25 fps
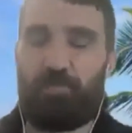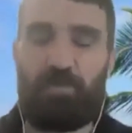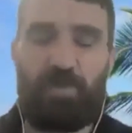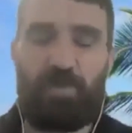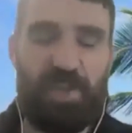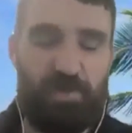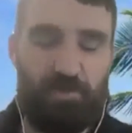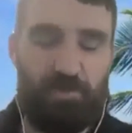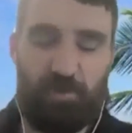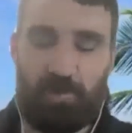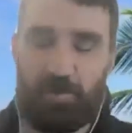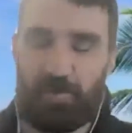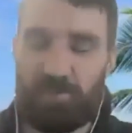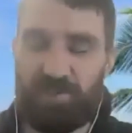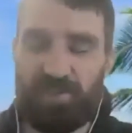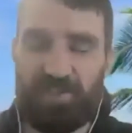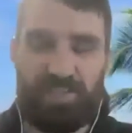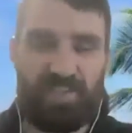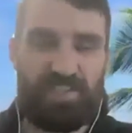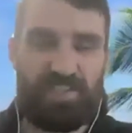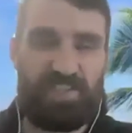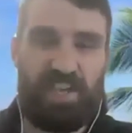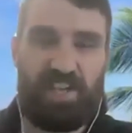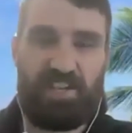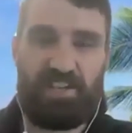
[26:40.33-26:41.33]
people
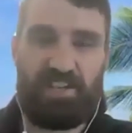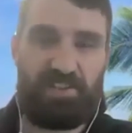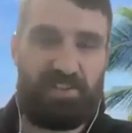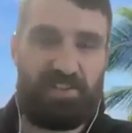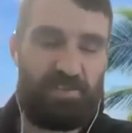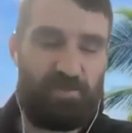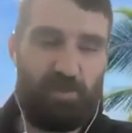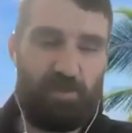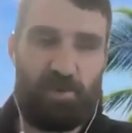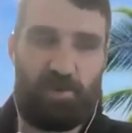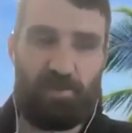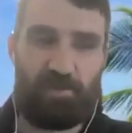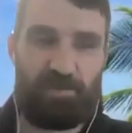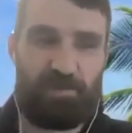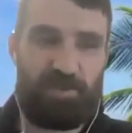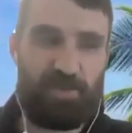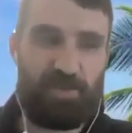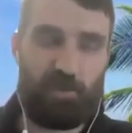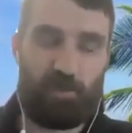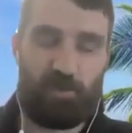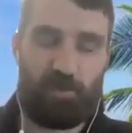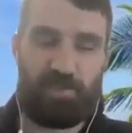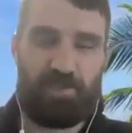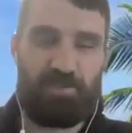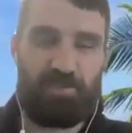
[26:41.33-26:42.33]
just sending you all
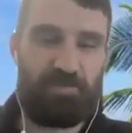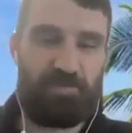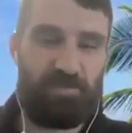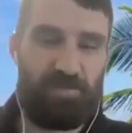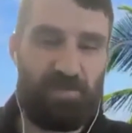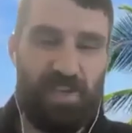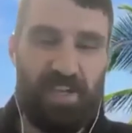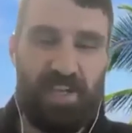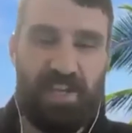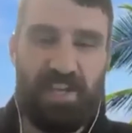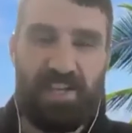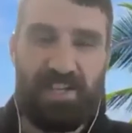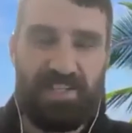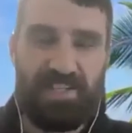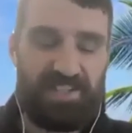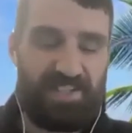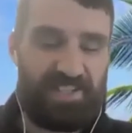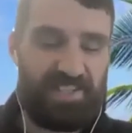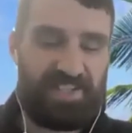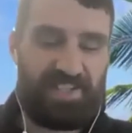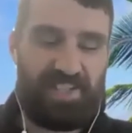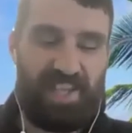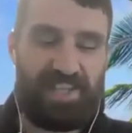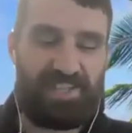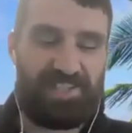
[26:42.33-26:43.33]
sorts of
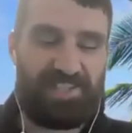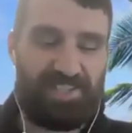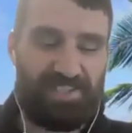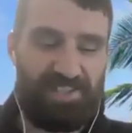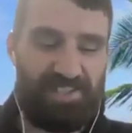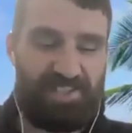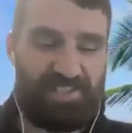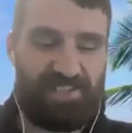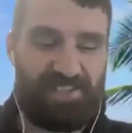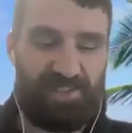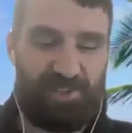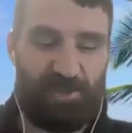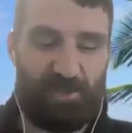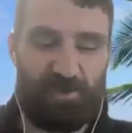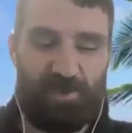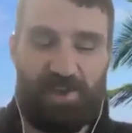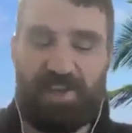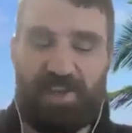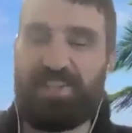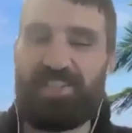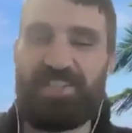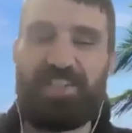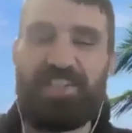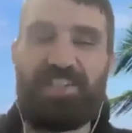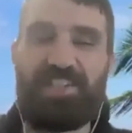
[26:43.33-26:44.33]
senseless
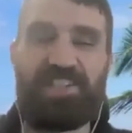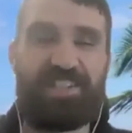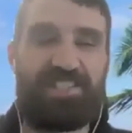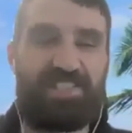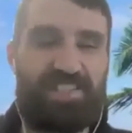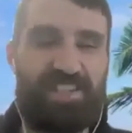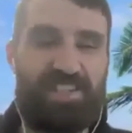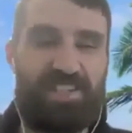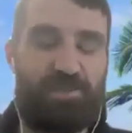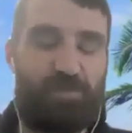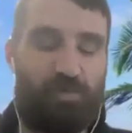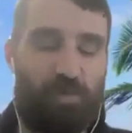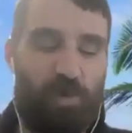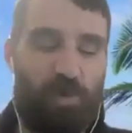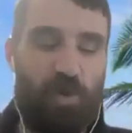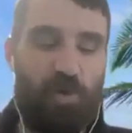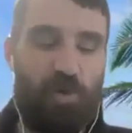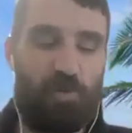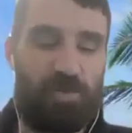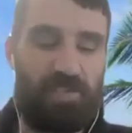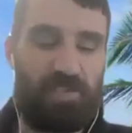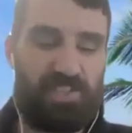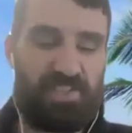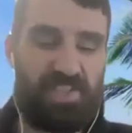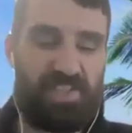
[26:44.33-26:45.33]
craziness that you've
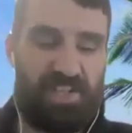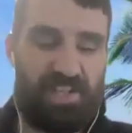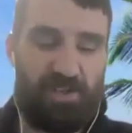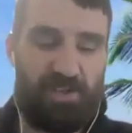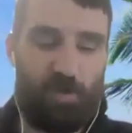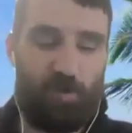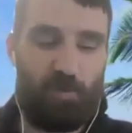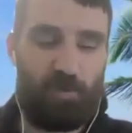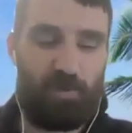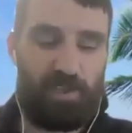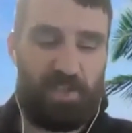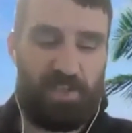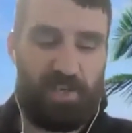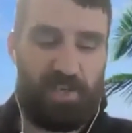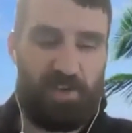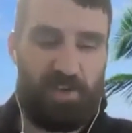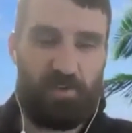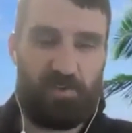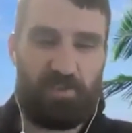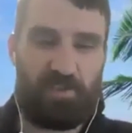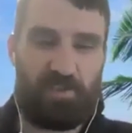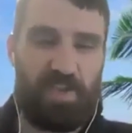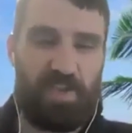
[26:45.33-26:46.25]
probably seen over the years.